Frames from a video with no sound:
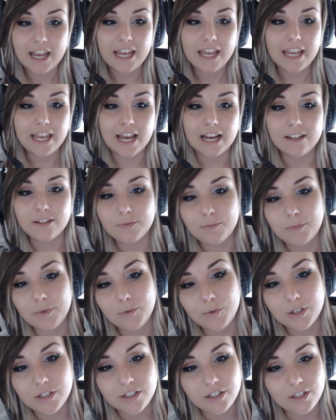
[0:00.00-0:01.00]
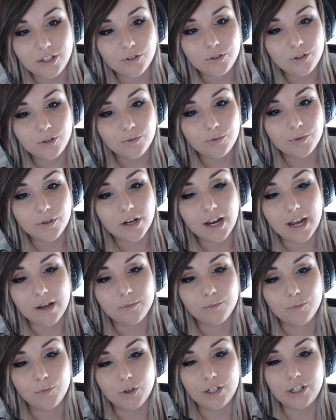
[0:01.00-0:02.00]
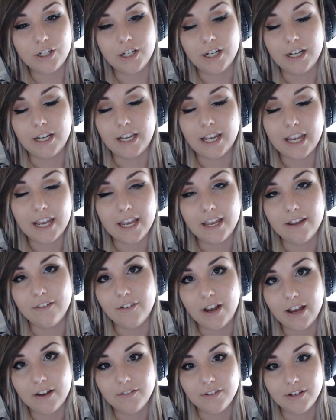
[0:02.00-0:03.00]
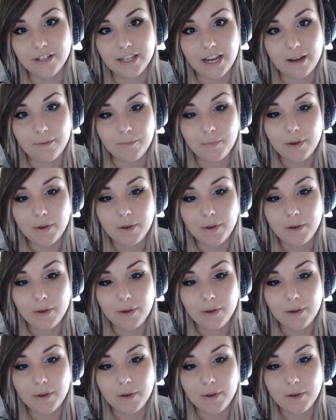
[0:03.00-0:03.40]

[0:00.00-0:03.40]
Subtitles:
He asked me which YouTuber I'm watching if I have the time.